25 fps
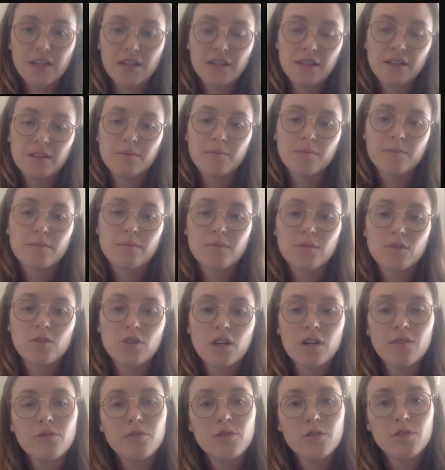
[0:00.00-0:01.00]

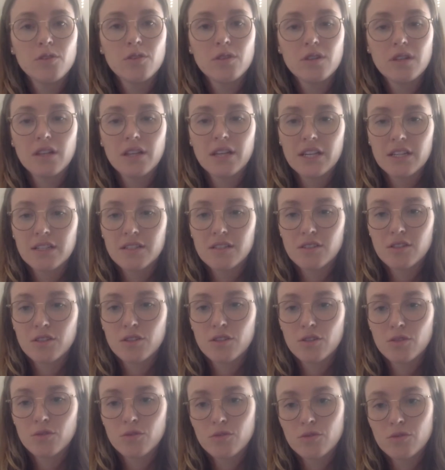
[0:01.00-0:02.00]
GraphQL
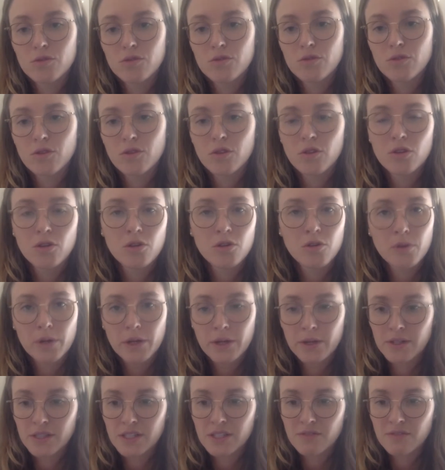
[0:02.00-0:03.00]
executes all
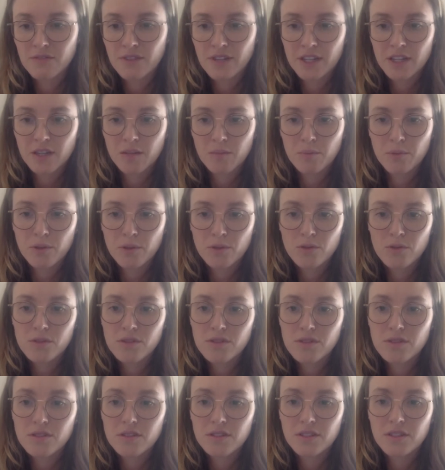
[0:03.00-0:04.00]
queries via
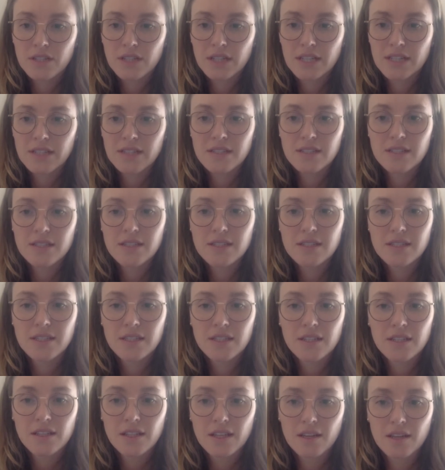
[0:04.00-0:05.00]
post against a
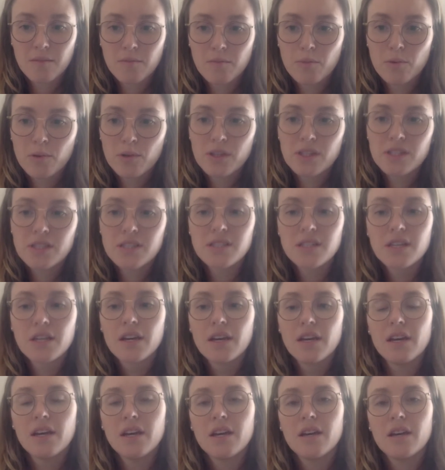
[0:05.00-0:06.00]
single endpoint
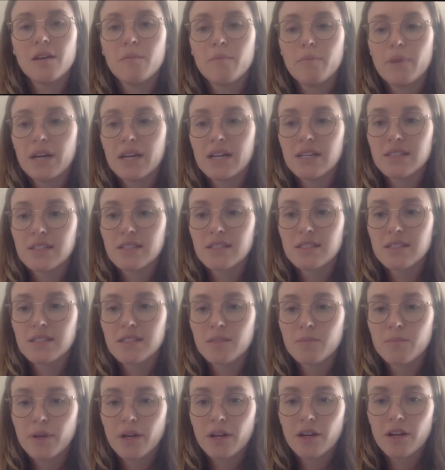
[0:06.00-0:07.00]
and passes
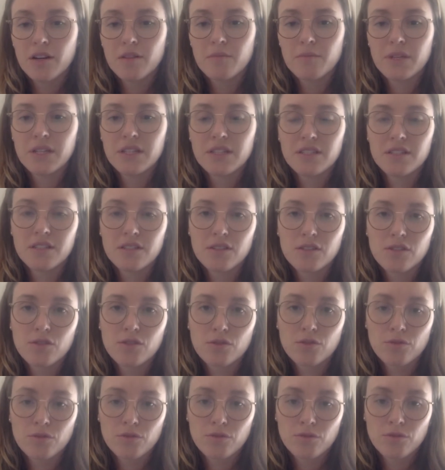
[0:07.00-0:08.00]
the
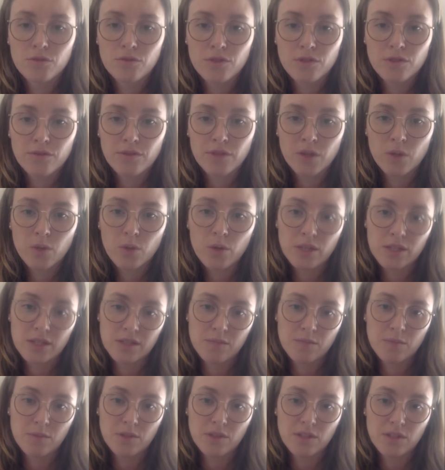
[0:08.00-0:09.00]
parameters through the
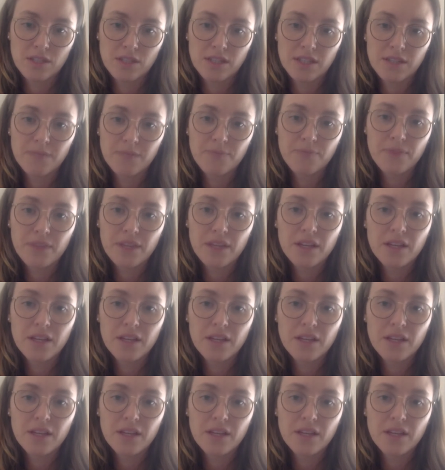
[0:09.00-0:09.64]
request body.